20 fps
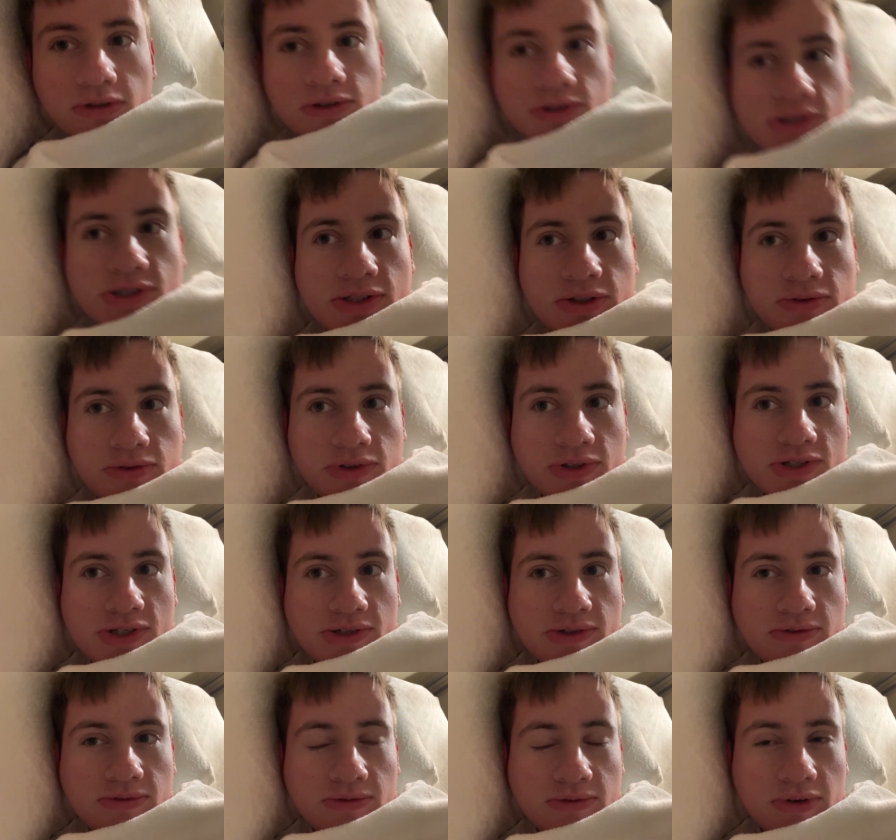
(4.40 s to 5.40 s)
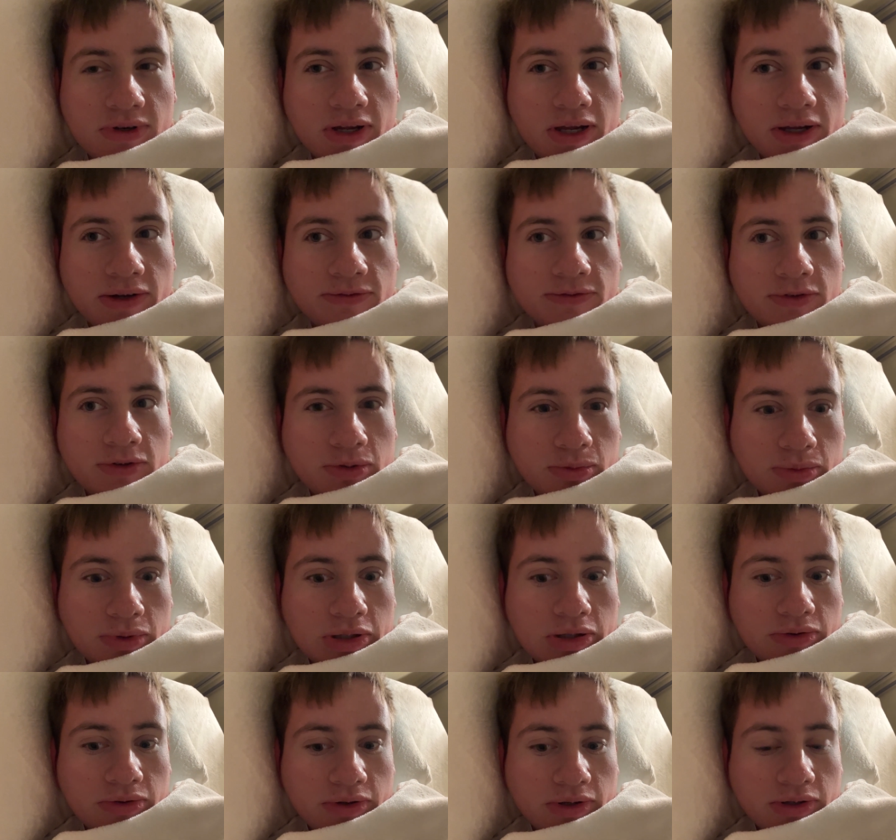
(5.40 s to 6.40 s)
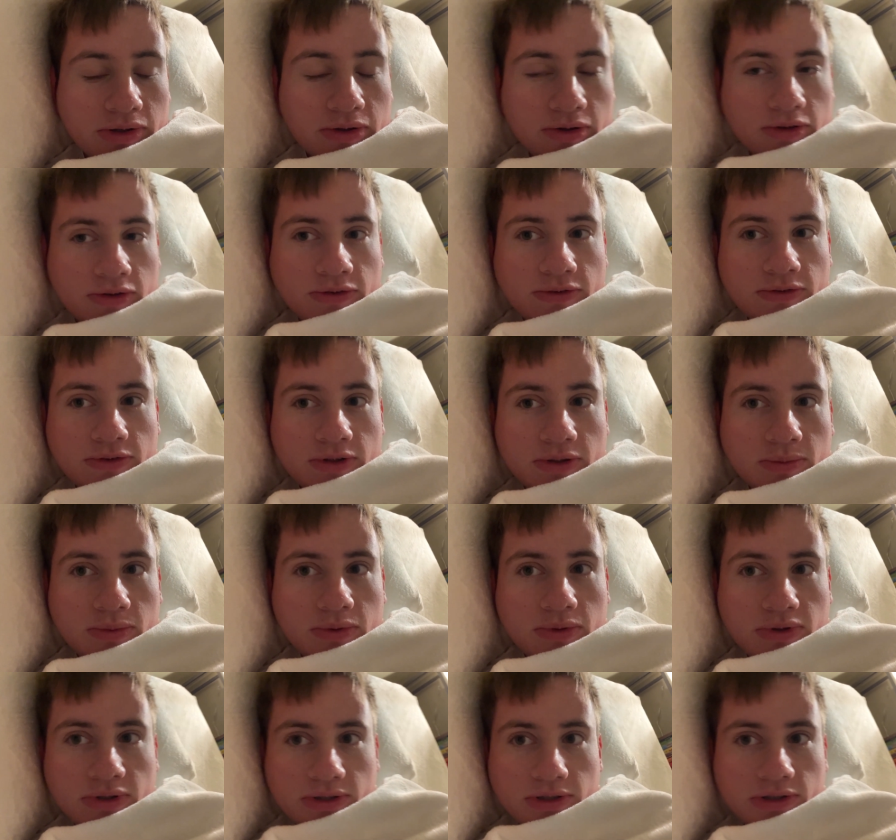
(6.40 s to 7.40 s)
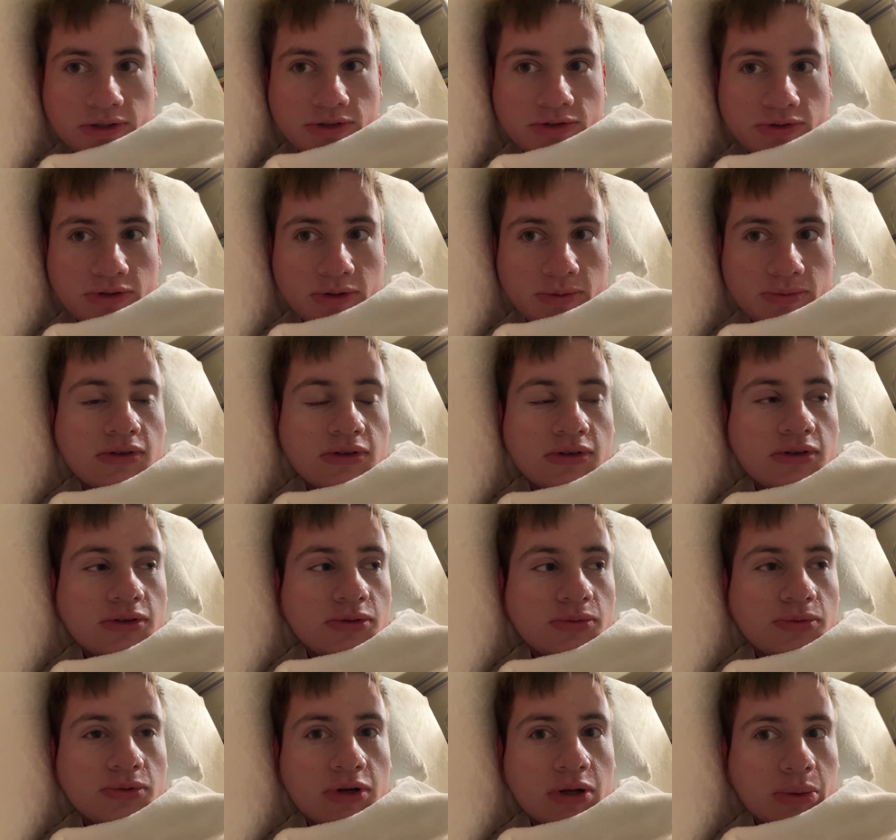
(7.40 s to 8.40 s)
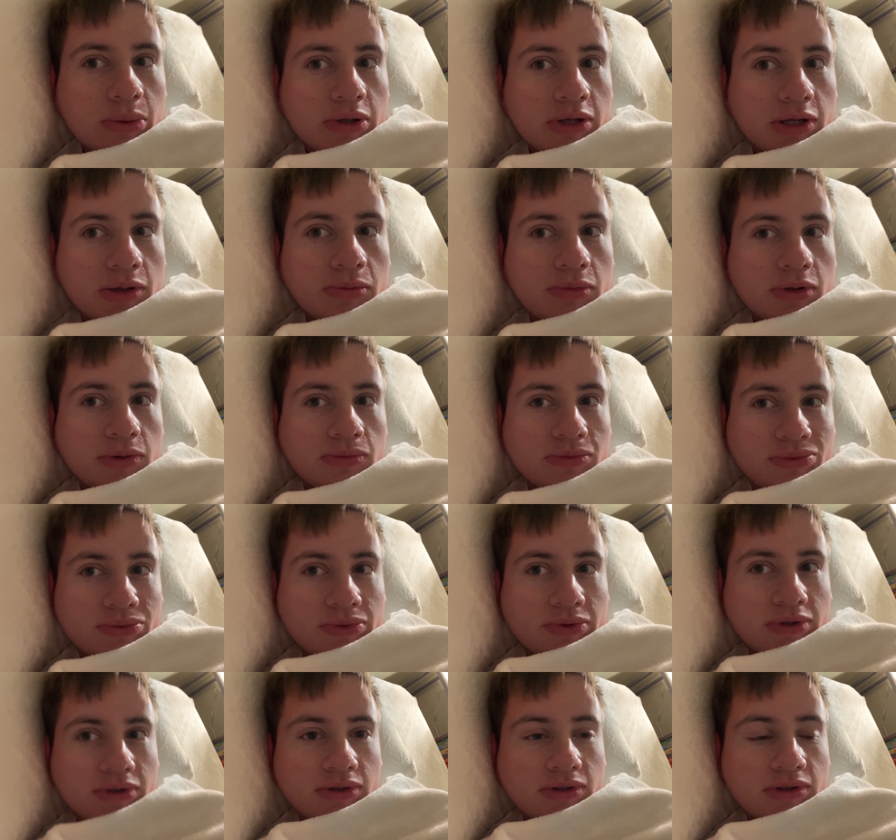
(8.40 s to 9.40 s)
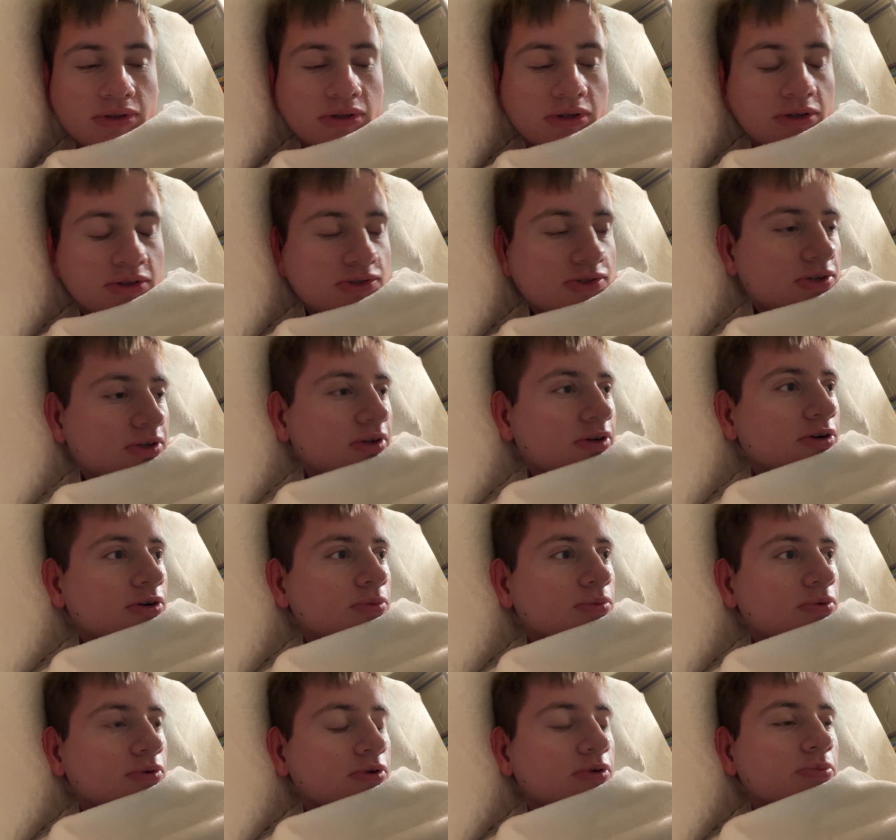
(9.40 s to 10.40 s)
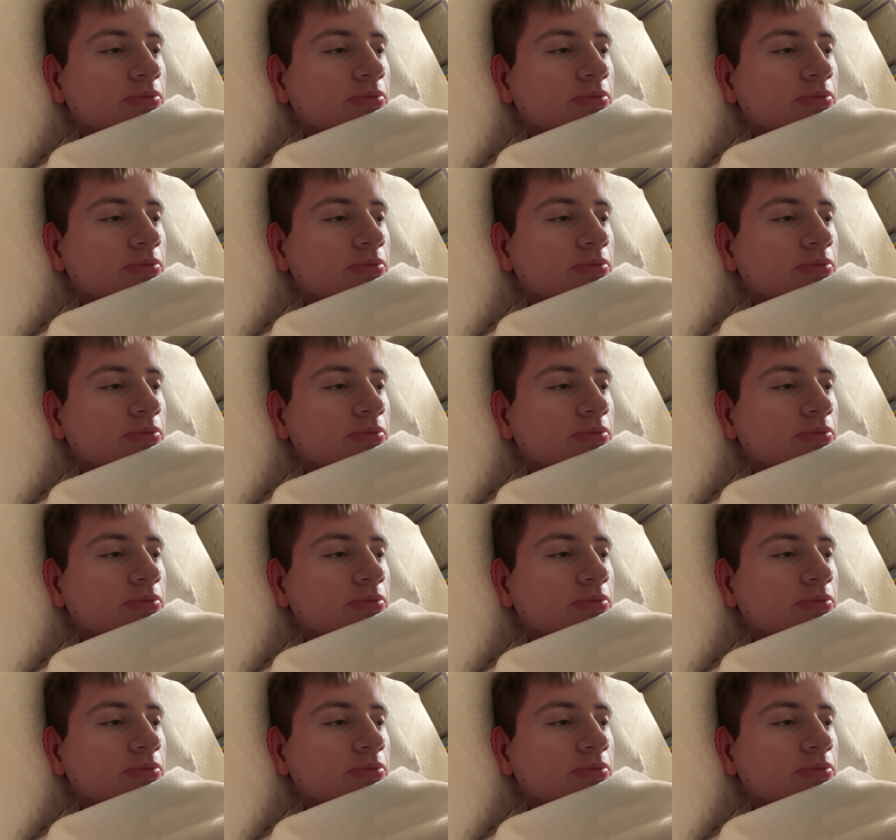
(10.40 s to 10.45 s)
It still does not feel real at all. I'm going on a trip. It'll probably hit me when we get to the airport